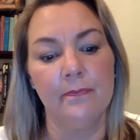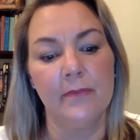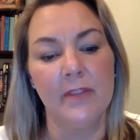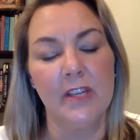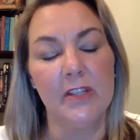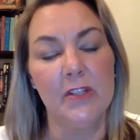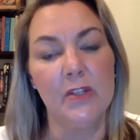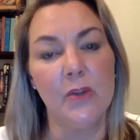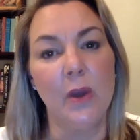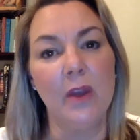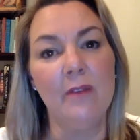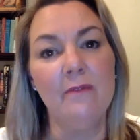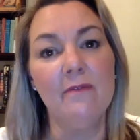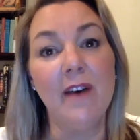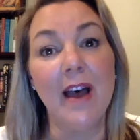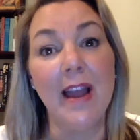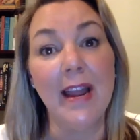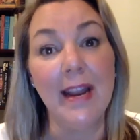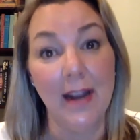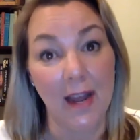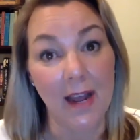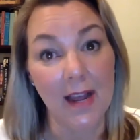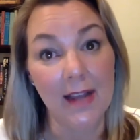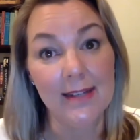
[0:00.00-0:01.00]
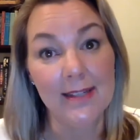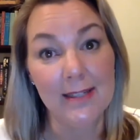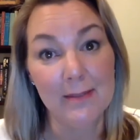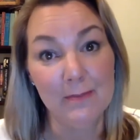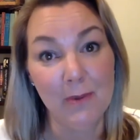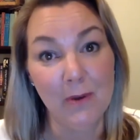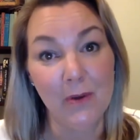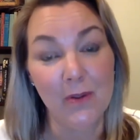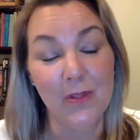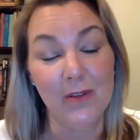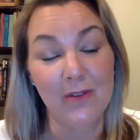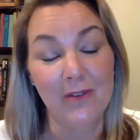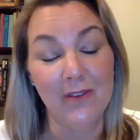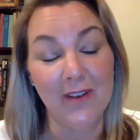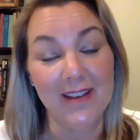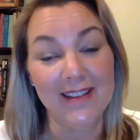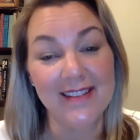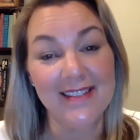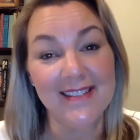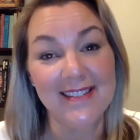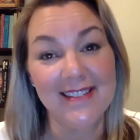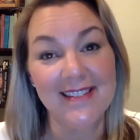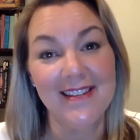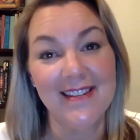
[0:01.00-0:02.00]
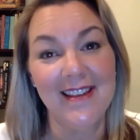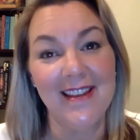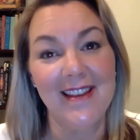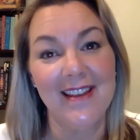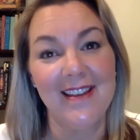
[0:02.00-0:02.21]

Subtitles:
So I invite us, both of us,